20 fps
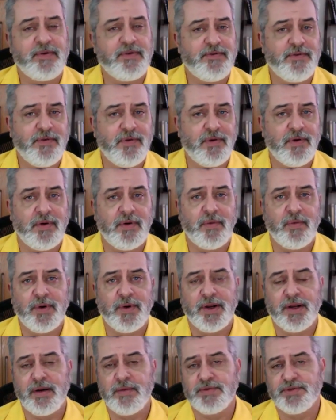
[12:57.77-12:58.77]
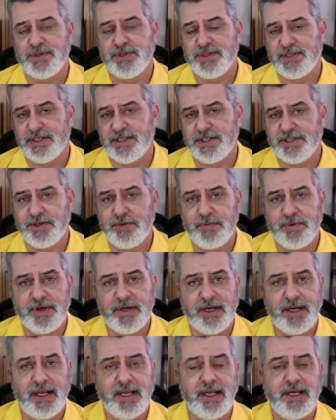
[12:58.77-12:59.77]
before when it comes to the 6
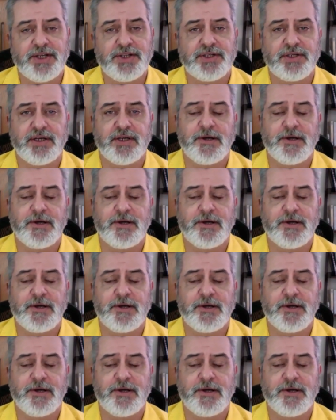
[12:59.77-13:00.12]
human needs.